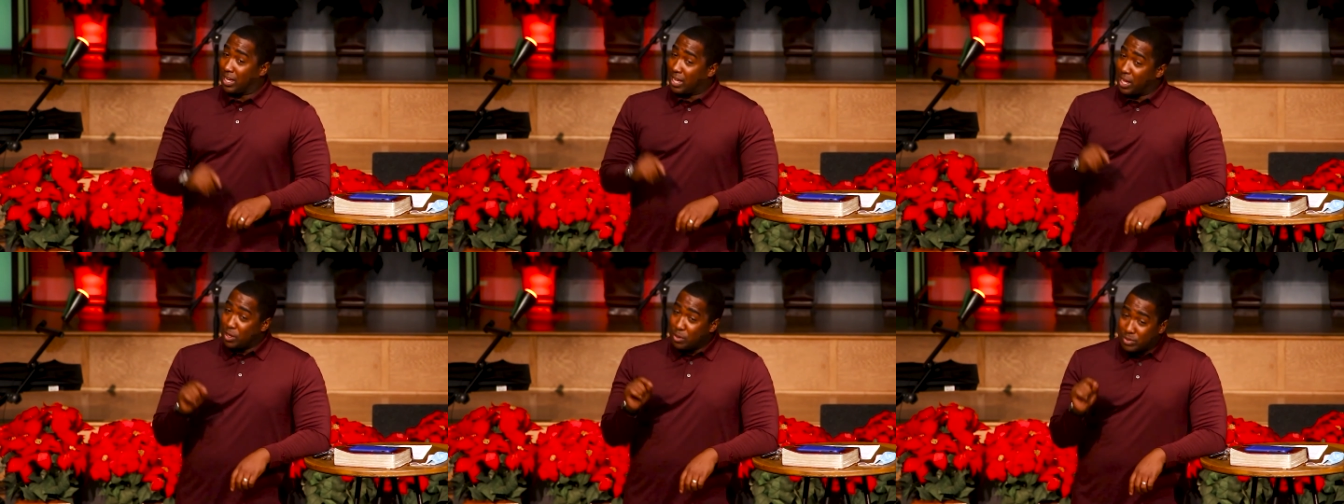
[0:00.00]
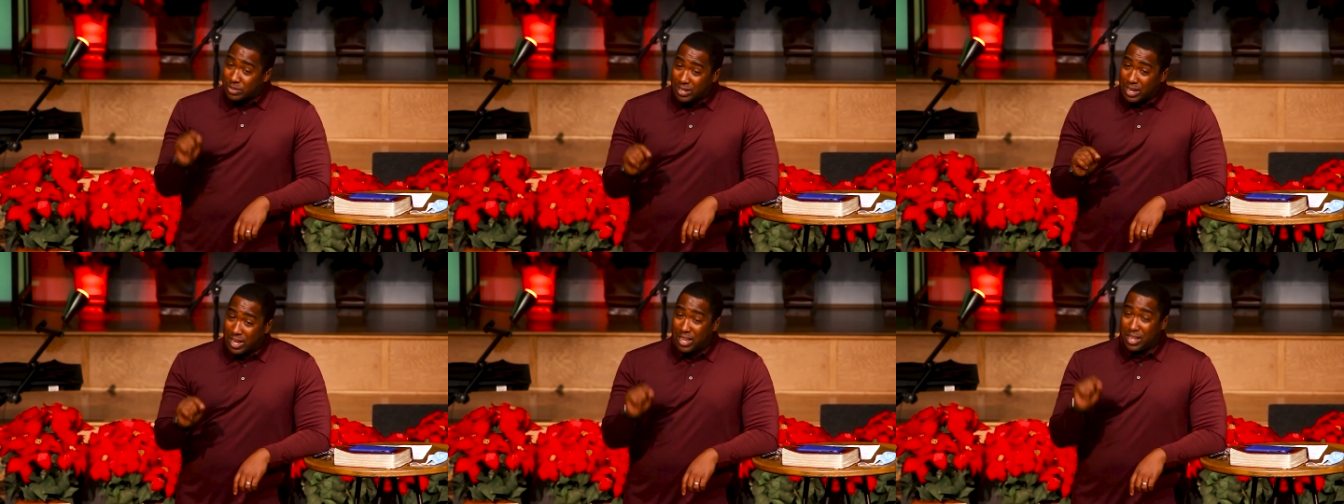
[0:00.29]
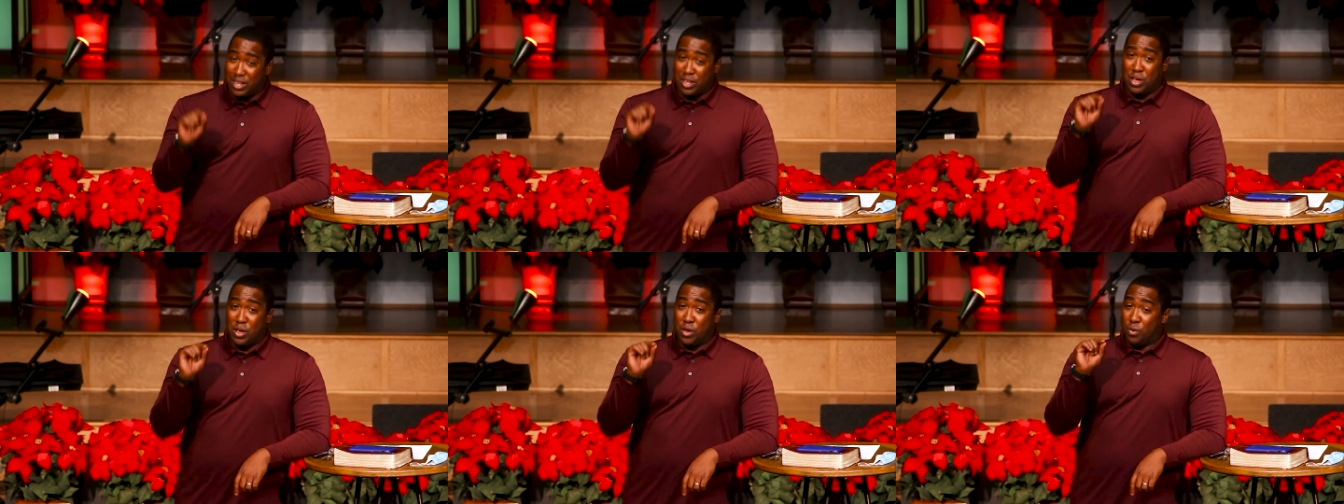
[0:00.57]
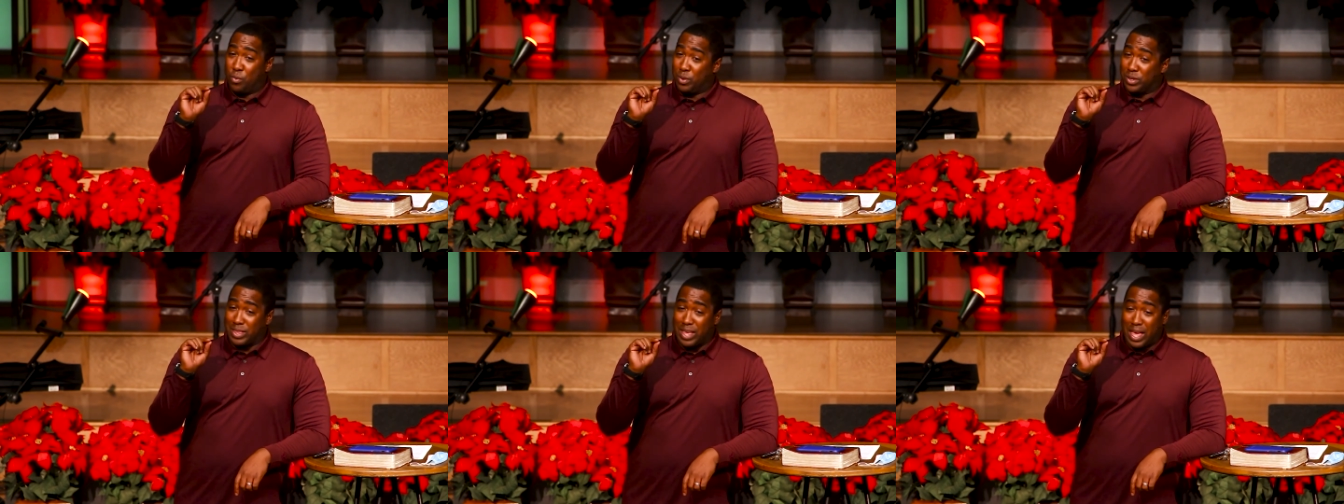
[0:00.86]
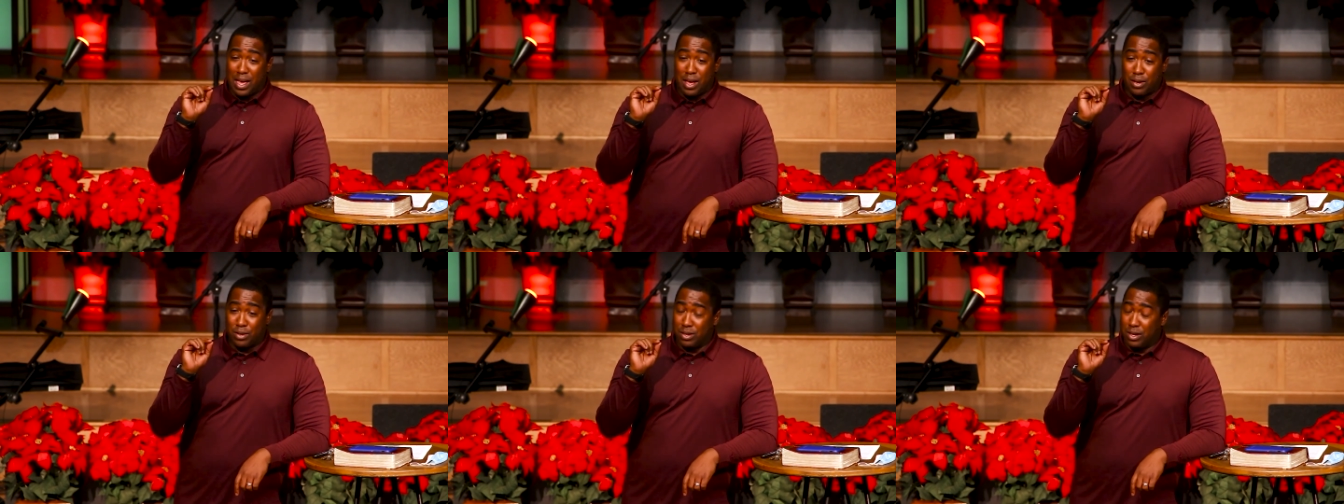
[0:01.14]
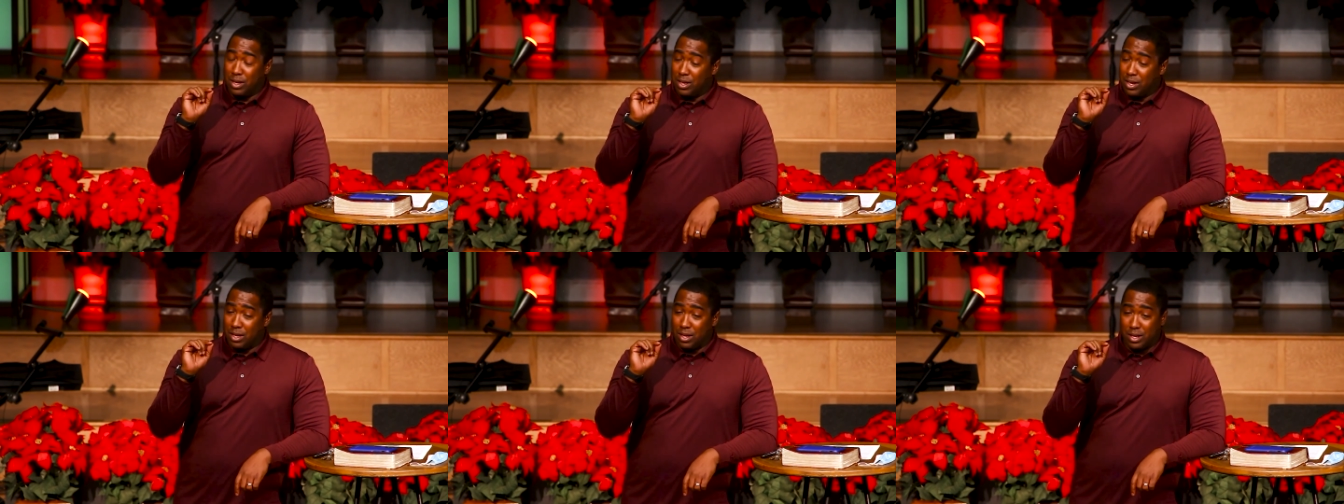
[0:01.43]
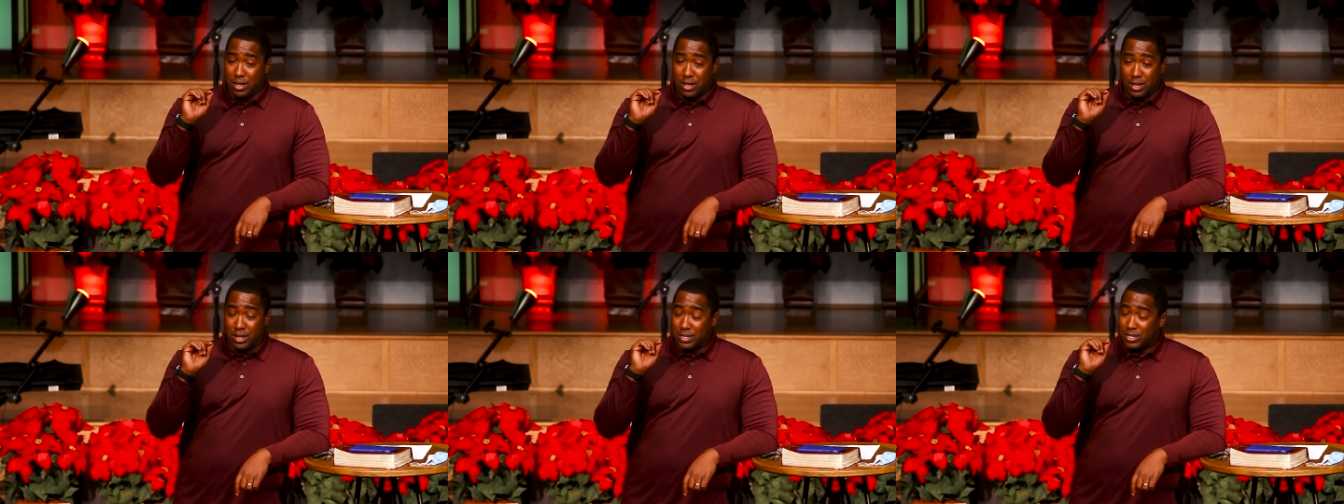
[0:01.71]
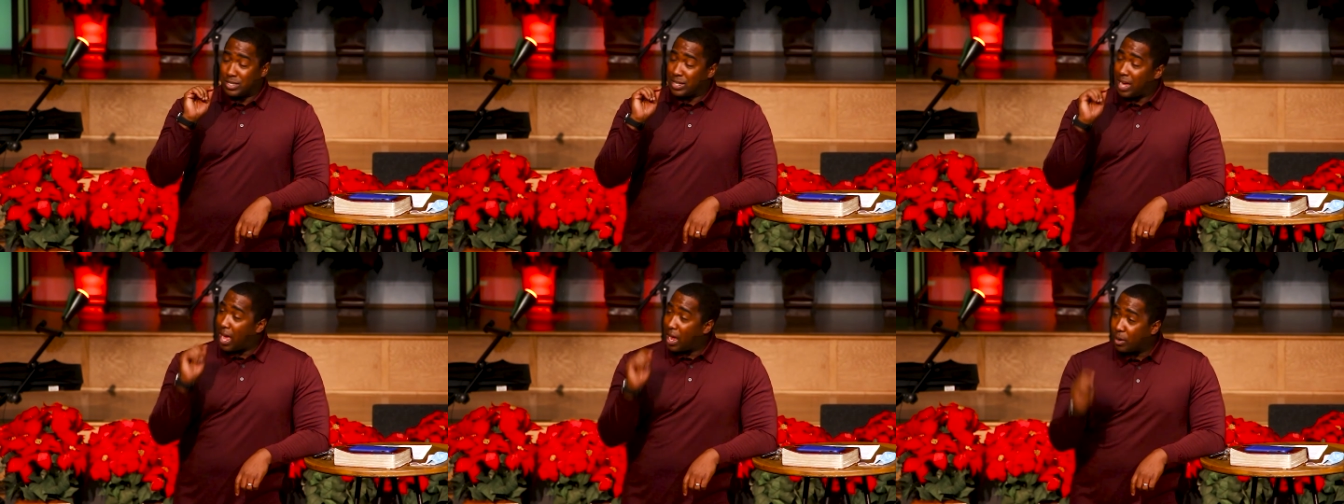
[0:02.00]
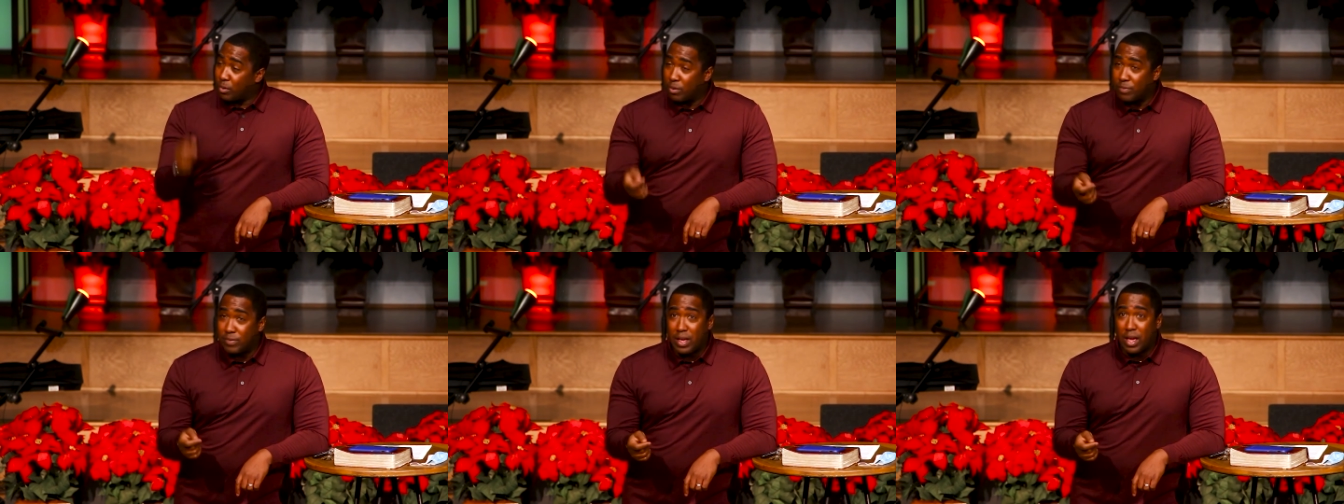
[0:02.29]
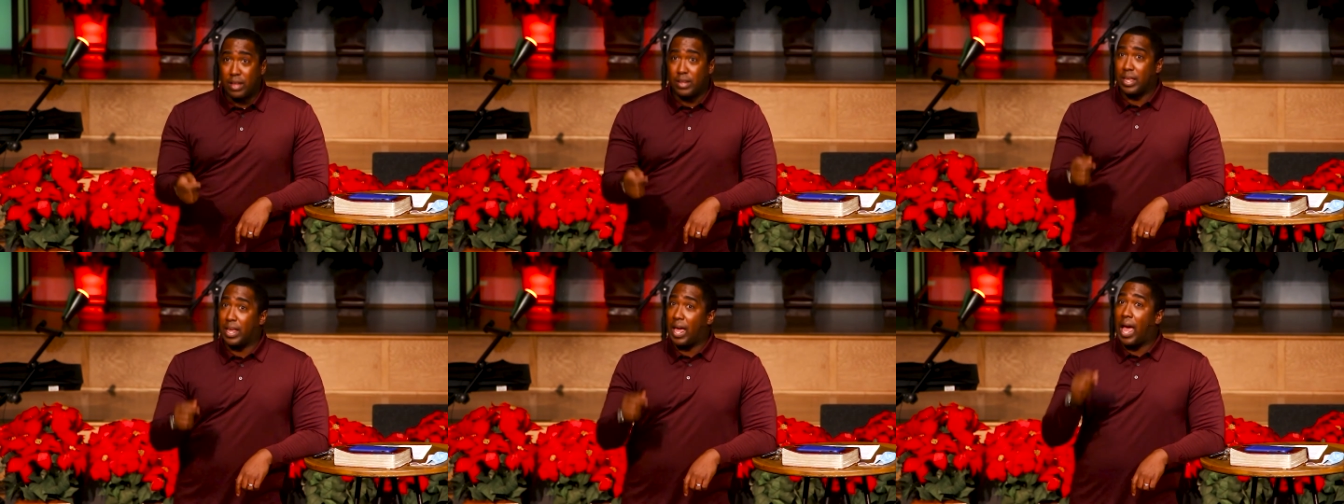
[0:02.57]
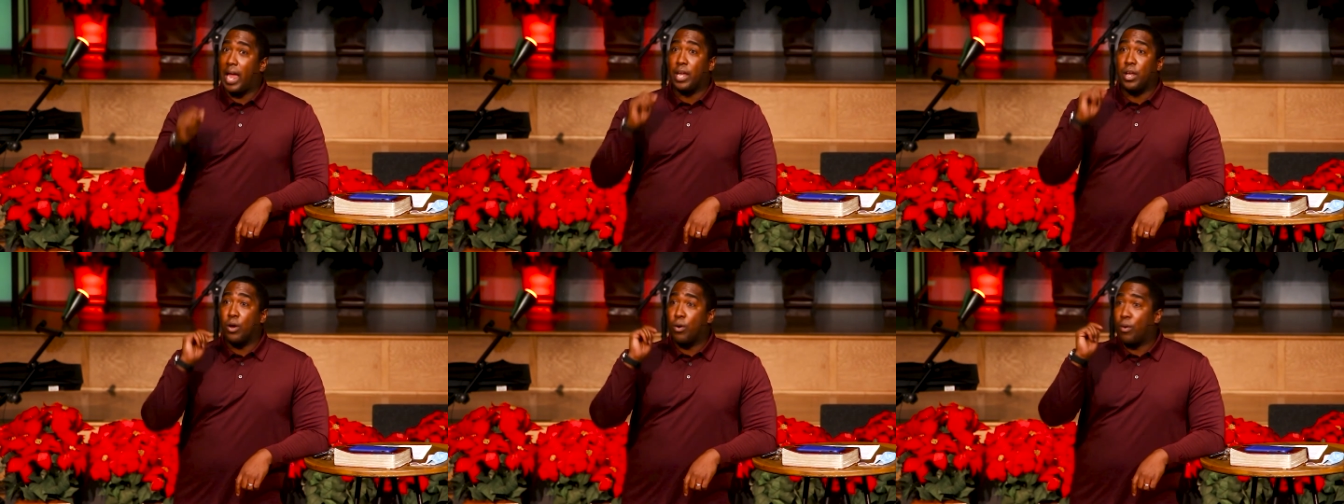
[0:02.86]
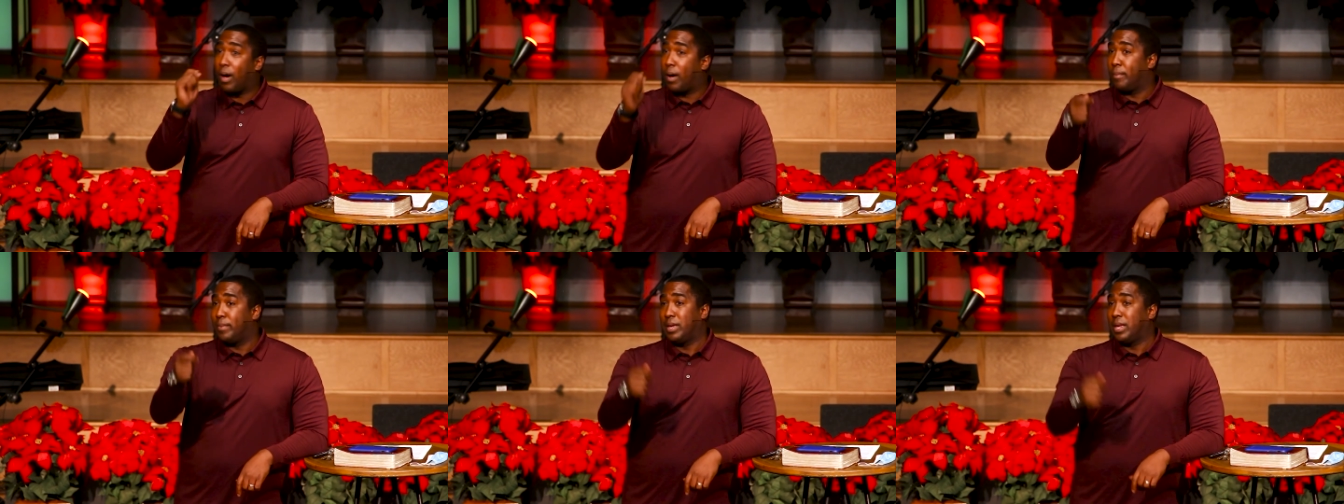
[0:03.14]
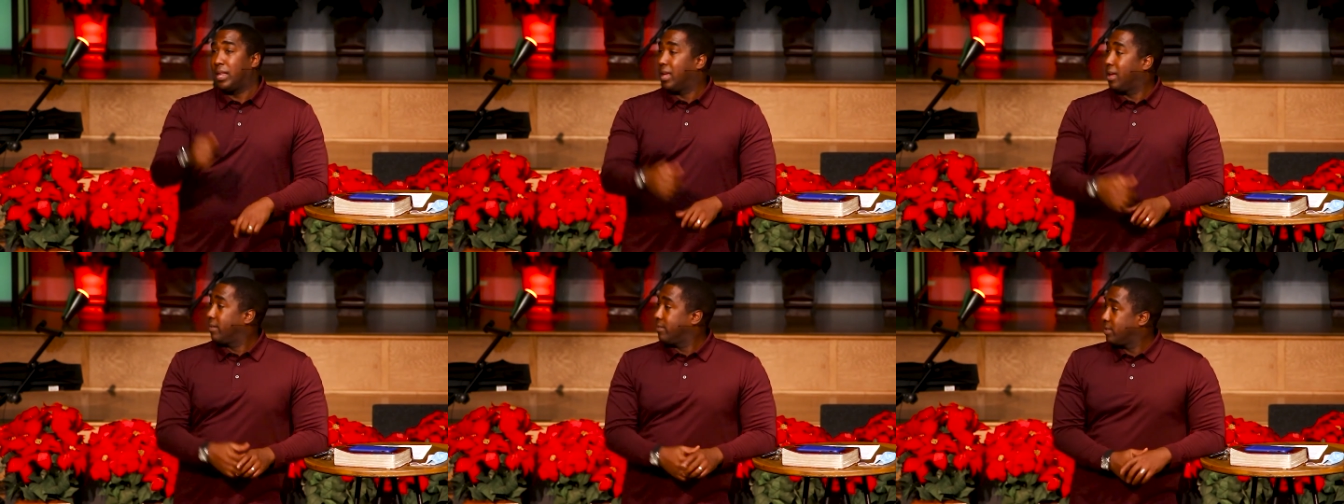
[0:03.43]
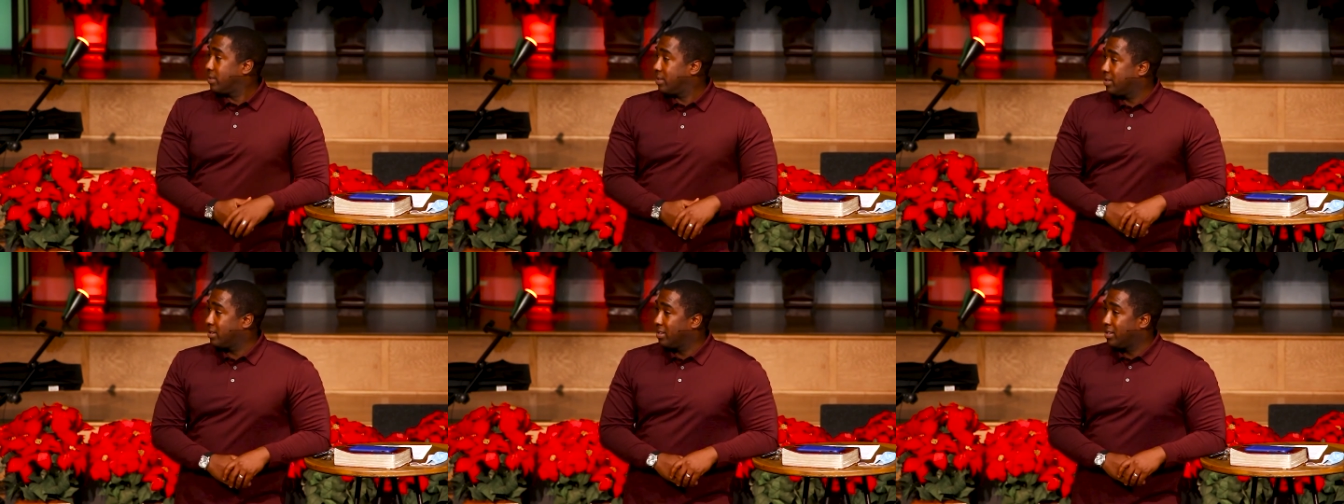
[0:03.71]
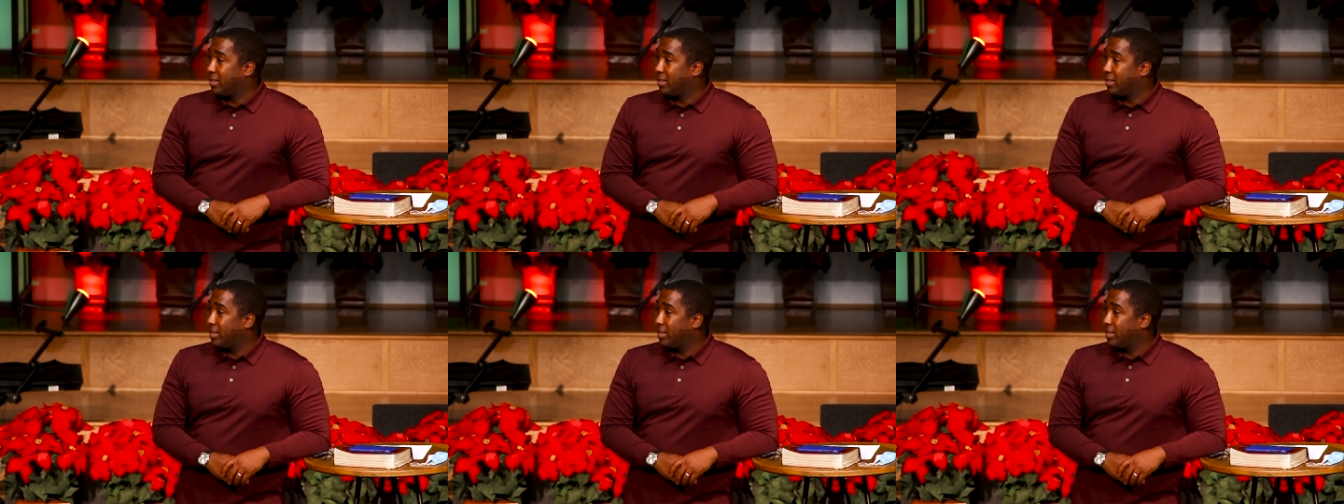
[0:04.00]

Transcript: can you say without a, a, a, shadow of doubt that I know I'll be in heaven?